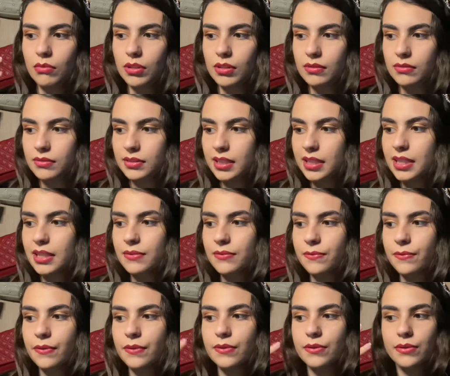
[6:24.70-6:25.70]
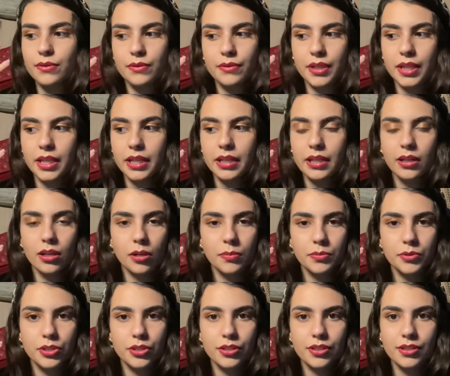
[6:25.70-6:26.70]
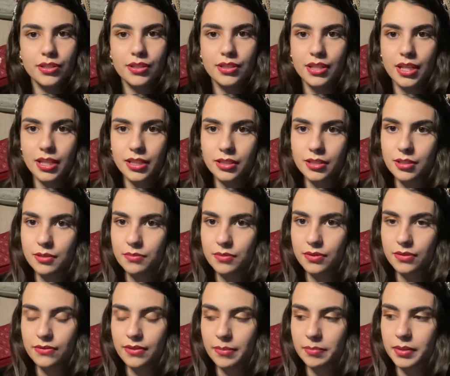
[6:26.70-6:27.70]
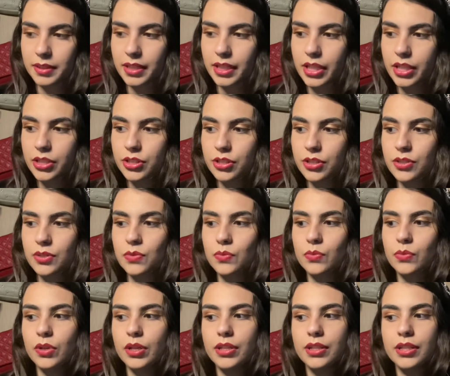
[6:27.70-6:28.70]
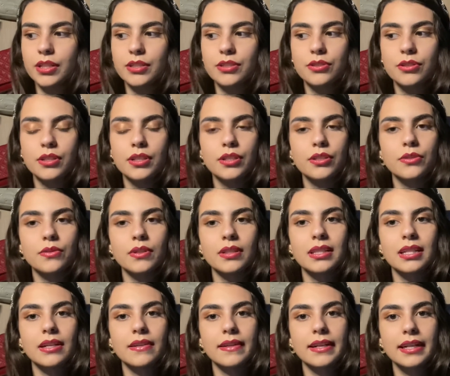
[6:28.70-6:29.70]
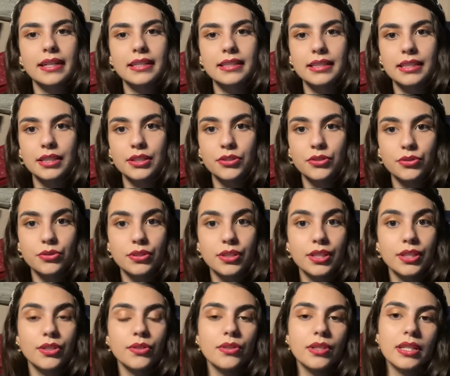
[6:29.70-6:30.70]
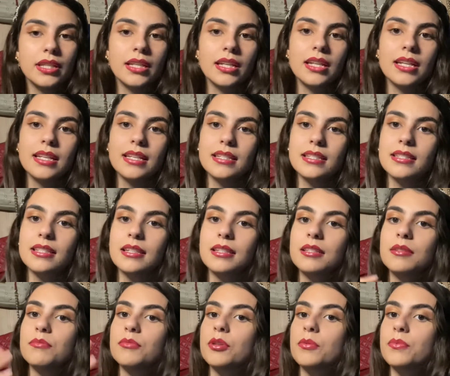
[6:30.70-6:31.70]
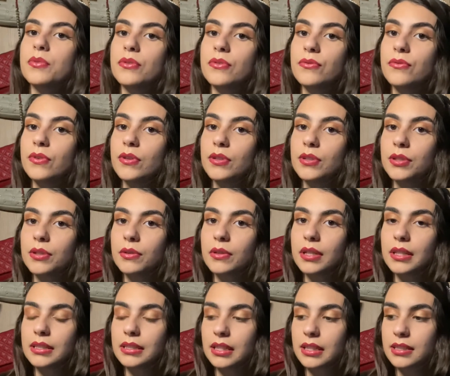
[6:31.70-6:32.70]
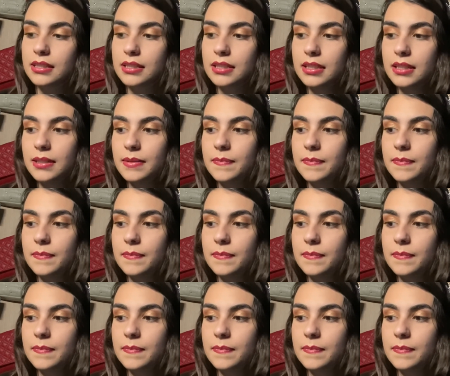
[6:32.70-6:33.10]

they give 3 options in terms of applications. One is you can do it directly to the uni, send them your portfolio, and that's it.